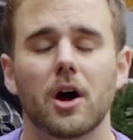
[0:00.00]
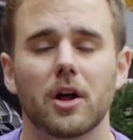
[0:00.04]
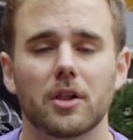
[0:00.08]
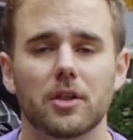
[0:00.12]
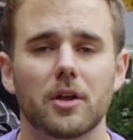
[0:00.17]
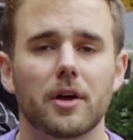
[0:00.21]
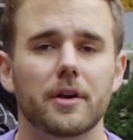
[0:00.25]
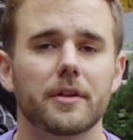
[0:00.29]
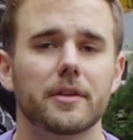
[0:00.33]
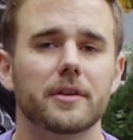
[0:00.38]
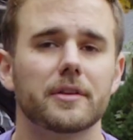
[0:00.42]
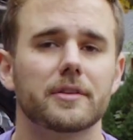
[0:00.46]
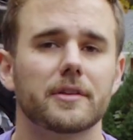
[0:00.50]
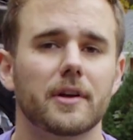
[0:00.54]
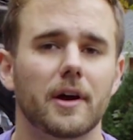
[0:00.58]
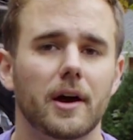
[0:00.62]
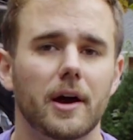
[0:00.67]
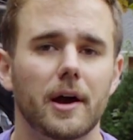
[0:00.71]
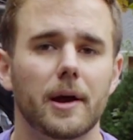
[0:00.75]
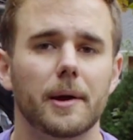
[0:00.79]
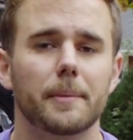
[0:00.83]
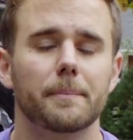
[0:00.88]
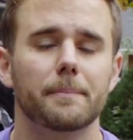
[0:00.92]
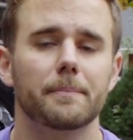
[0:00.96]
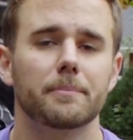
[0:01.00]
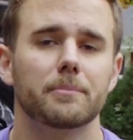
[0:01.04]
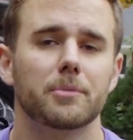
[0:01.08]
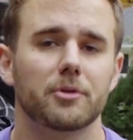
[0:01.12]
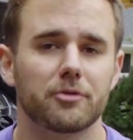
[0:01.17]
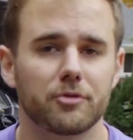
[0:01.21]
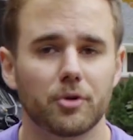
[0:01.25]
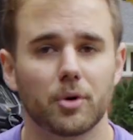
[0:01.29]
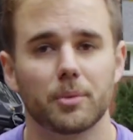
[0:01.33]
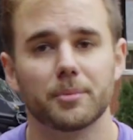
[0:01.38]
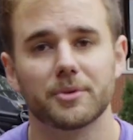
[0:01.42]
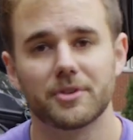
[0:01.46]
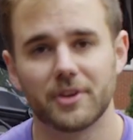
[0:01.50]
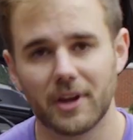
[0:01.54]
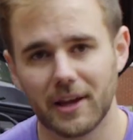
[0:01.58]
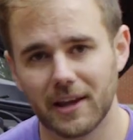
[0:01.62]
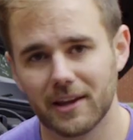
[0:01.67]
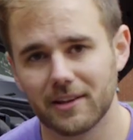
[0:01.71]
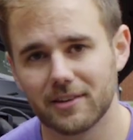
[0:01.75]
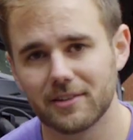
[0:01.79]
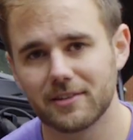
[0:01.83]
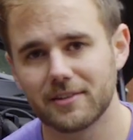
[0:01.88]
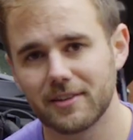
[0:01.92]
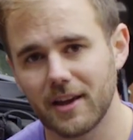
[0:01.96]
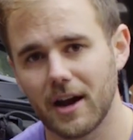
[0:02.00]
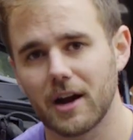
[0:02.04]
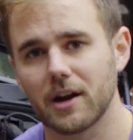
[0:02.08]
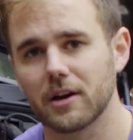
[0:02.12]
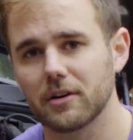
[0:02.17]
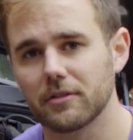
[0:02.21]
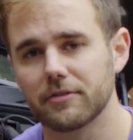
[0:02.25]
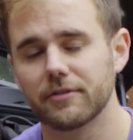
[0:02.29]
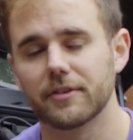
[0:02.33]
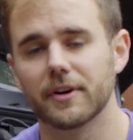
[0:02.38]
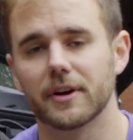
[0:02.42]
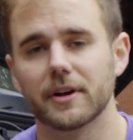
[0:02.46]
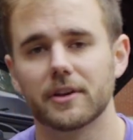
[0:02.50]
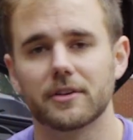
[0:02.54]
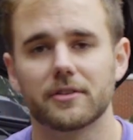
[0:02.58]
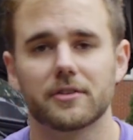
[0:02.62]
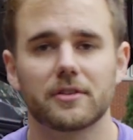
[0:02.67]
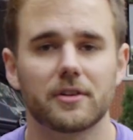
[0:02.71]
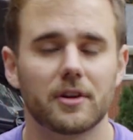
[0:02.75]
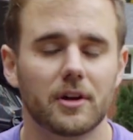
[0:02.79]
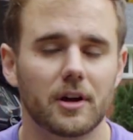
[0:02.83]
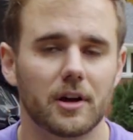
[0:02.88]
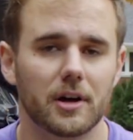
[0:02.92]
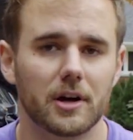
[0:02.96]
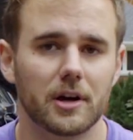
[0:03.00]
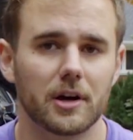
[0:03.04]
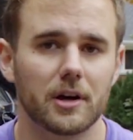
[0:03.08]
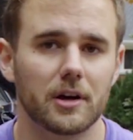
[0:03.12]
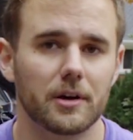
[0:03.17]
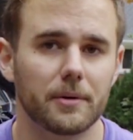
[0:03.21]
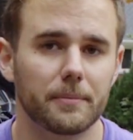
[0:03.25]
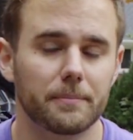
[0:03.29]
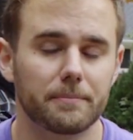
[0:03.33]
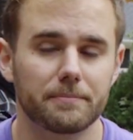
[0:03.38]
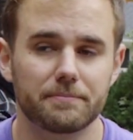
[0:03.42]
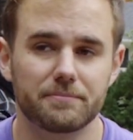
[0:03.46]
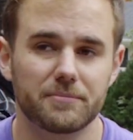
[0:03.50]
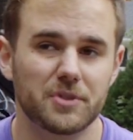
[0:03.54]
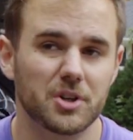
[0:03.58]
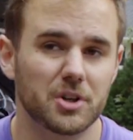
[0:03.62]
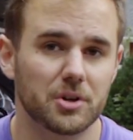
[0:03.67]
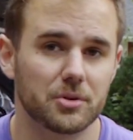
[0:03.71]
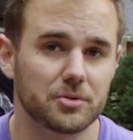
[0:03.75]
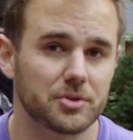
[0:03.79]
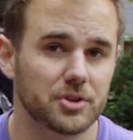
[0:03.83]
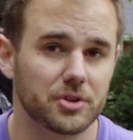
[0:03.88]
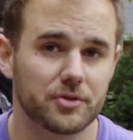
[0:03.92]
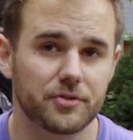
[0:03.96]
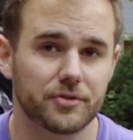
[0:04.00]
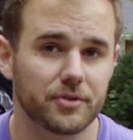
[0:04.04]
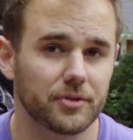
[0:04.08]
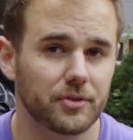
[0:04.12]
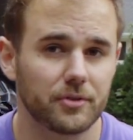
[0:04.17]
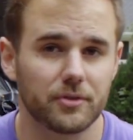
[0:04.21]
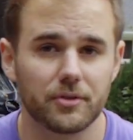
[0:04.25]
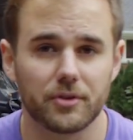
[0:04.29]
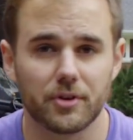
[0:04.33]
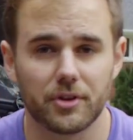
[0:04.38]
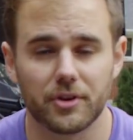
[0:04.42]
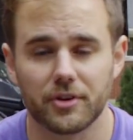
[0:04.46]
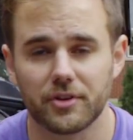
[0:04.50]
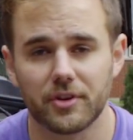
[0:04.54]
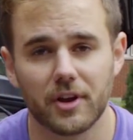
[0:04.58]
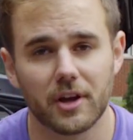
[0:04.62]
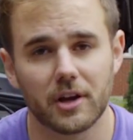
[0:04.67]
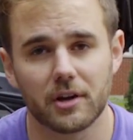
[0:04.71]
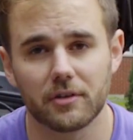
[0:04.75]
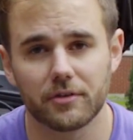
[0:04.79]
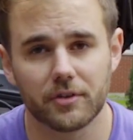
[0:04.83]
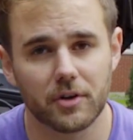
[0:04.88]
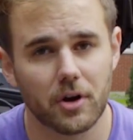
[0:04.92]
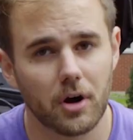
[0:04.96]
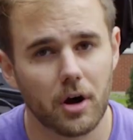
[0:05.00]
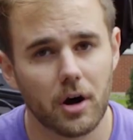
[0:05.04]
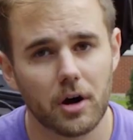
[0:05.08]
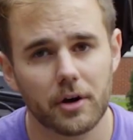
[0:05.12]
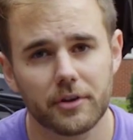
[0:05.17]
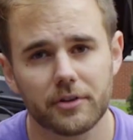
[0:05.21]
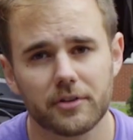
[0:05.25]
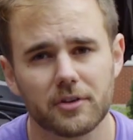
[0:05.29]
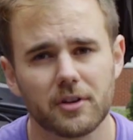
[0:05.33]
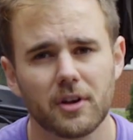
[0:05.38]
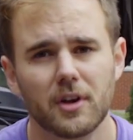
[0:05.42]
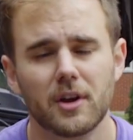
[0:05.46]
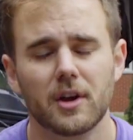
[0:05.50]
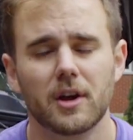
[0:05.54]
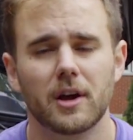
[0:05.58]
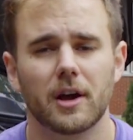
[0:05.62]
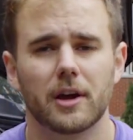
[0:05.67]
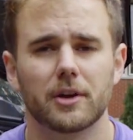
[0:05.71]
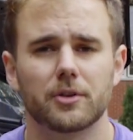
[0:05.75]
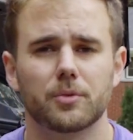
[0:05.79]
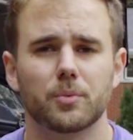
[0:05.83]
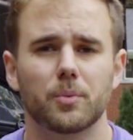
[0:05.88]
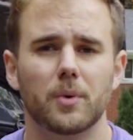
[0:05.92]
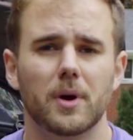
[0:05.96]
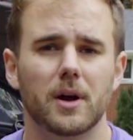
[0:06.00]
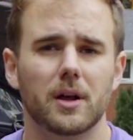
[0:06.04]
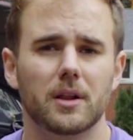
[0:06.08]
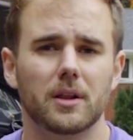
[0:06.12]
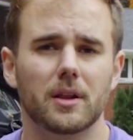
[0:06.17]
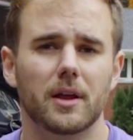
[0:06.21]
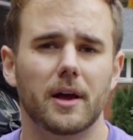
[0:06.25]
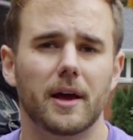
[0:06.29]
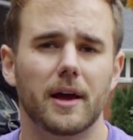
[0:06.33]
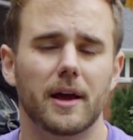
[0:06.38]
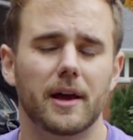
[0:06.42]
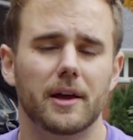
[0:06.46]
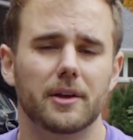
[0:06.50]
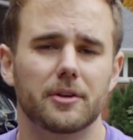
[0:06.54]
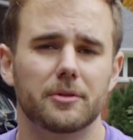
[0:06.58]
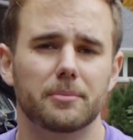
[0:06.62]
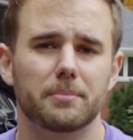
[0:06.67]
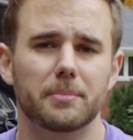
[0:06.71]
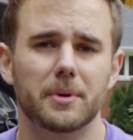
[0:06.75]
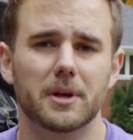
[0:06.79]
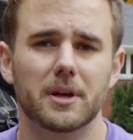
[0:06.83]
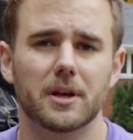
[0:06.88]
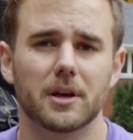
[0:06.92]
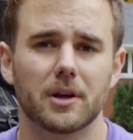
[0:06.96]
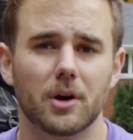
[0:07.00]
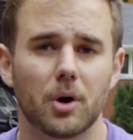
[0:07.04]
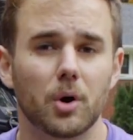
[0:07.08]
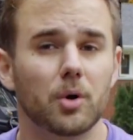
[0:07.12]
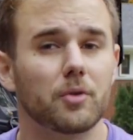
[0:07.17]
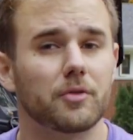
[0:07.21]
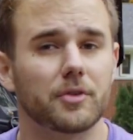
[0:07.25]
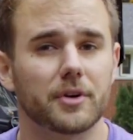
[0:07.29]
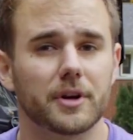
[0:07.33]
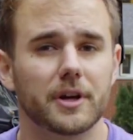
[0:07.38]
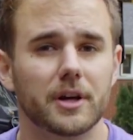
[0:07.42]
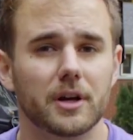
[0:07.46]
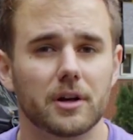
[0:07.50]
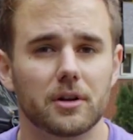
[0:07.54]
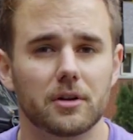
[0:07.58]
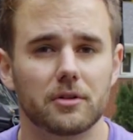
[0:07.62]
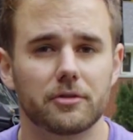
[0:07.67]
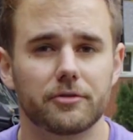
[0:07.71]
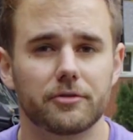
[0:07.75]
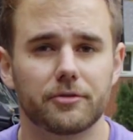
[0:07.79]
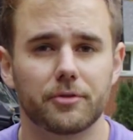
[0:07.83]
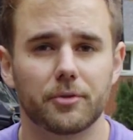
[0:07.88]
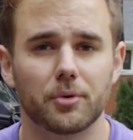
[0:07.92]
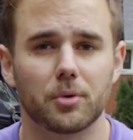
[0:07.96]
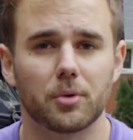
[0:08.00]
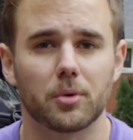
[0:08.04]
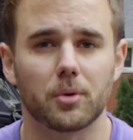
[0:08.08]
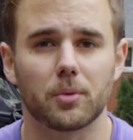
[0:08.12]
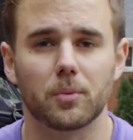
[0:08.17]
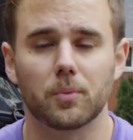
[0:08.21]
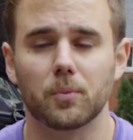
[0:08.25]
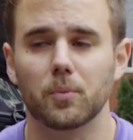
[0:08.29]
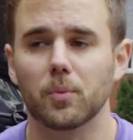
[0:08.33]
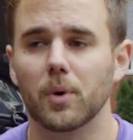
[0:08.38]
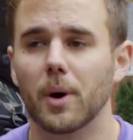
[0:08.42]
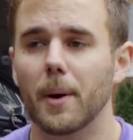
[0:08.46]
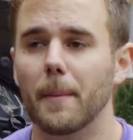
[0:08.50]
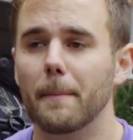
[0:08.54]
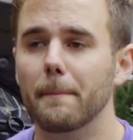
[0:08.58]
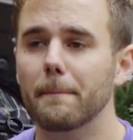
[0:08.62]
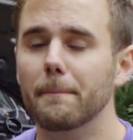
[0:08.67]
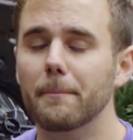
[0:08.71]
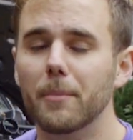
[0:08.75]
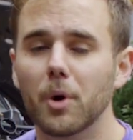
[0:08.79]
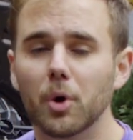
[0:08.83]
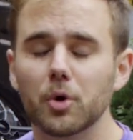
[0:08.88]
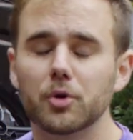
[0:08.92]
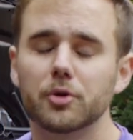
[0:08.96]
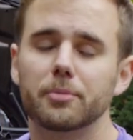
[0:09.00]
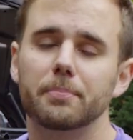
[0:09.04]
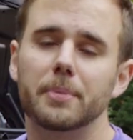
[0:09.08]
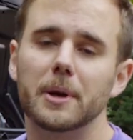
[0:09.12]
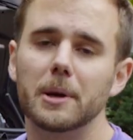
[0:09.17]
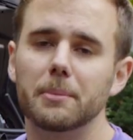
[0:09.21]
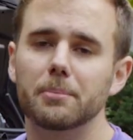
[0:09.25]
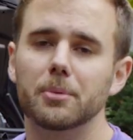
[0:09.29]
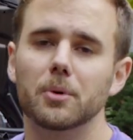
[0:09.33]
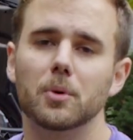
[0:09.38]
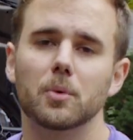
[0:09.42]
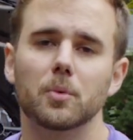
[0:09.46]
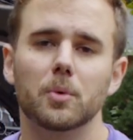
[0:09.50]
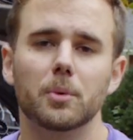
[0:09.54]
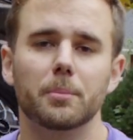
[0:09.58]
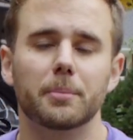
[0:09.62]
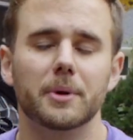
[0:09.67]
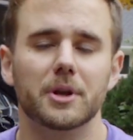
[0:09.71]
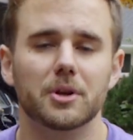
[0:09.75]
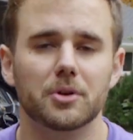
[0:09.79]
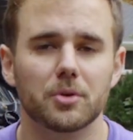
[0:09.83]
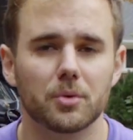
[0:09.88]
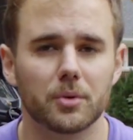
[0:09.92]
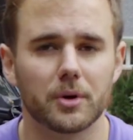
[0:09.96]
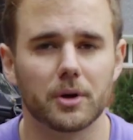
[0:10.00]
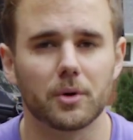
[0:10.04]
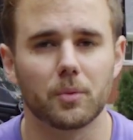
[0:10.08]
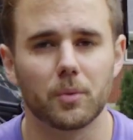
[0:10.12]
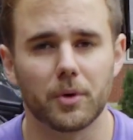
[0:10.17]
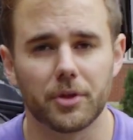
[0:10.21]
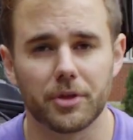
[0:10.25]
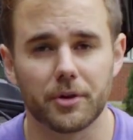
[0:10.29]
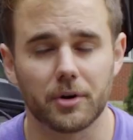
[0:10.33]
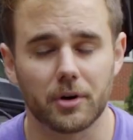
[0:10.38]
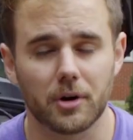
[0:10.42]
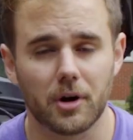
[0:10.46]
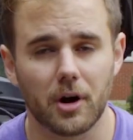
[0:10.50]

A lot of the time, performance is sacrificed, just for the sake of cost, as well as being overkill for what most people will be doing with their